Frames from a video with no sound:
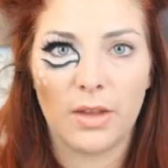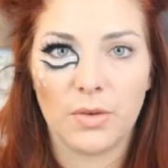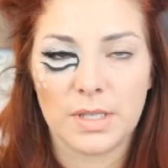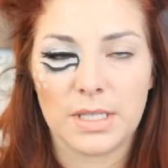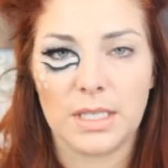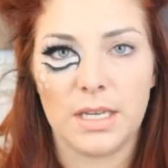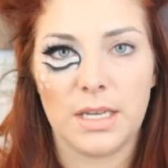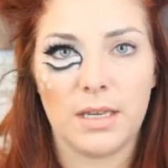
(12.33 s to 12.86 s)
You'll
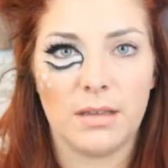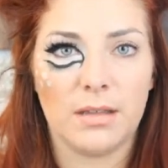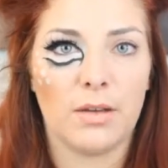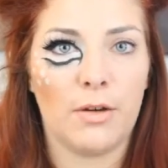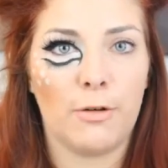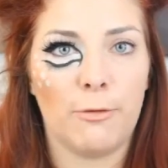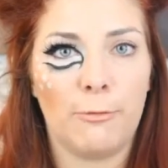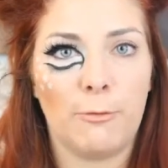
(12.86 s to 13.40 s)
see
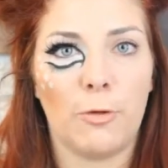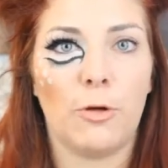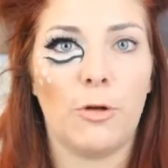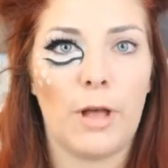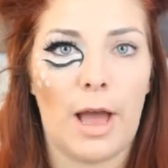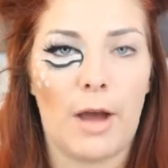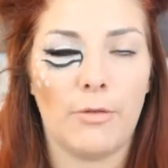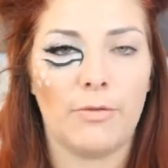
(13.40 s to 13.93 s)
the
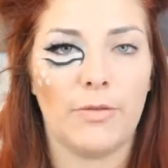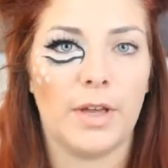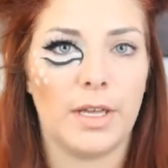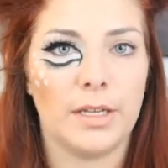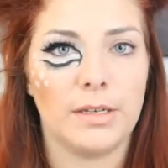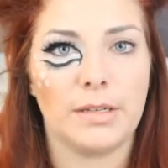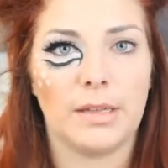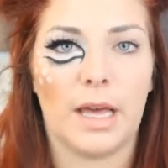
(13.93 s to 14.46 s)
full
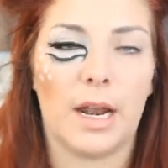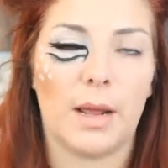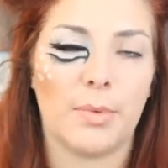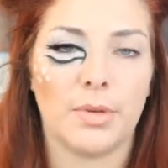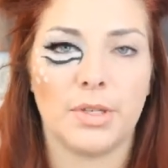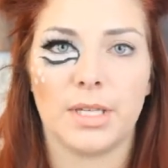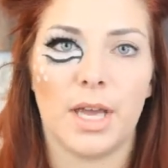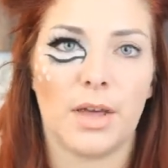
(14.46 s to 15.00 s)
outfit that I
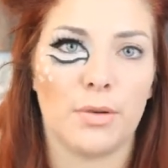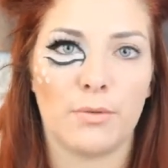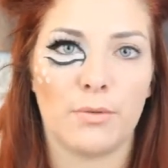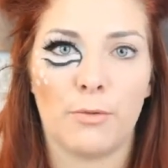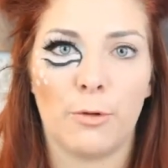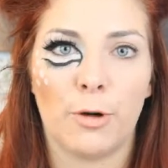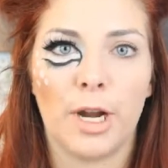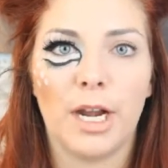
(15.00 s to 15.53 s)
put together
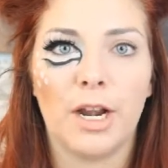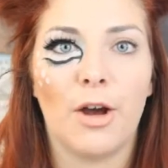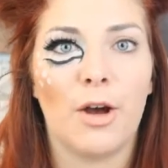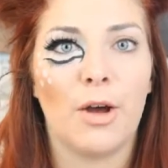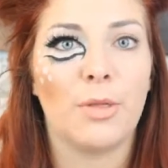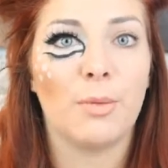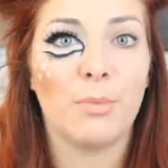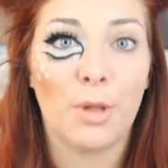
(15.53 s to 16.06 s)
for it
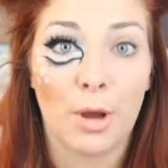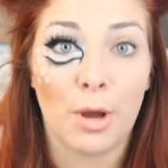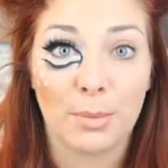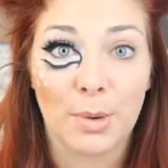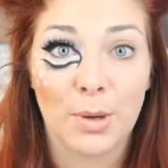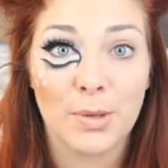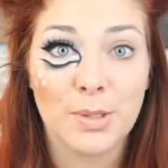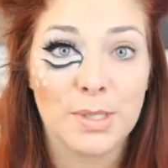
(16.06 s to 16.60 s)
on the blog
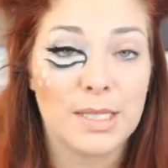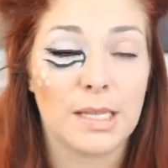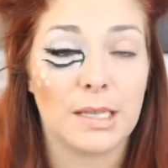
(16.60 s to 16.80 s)
post.